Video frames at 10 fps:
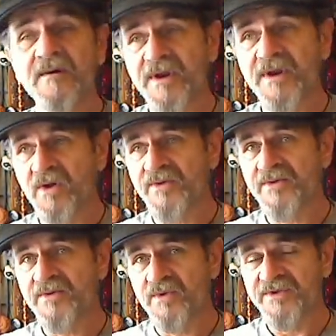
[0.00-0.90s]
but I
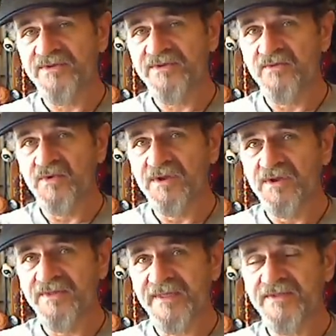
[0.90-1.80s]
also
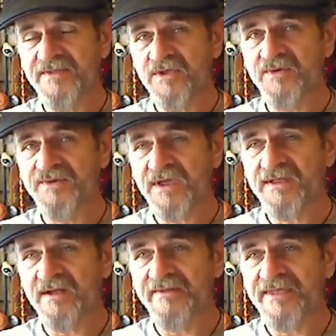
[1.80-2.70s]
would think that you would
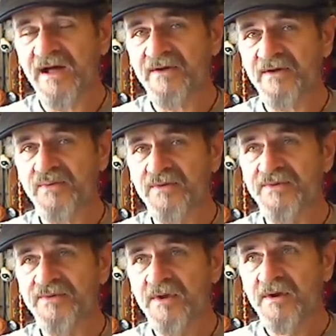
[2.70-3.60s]
take down the
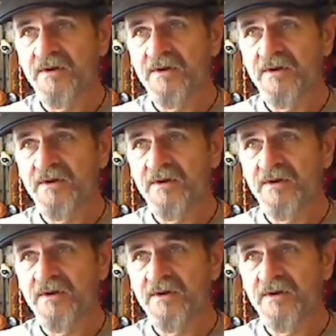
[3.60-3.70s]
auctions